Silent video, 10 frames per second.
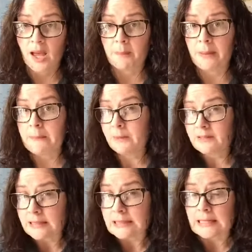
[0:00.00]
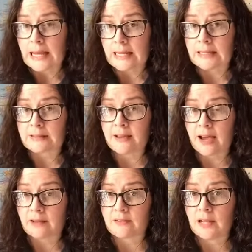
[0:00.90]
And people didn't like
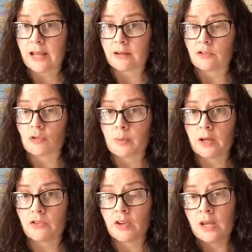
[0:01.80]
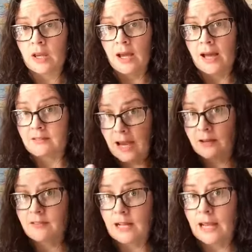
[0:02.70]
tax collectors because a
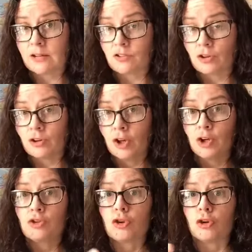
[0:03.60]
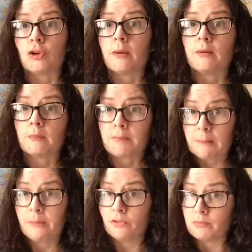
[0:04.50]
tax collector took
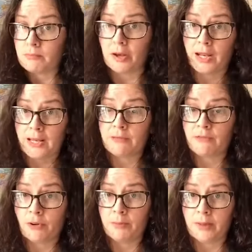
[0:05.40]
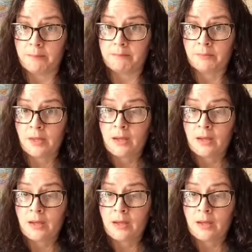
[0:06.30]
people's money from them.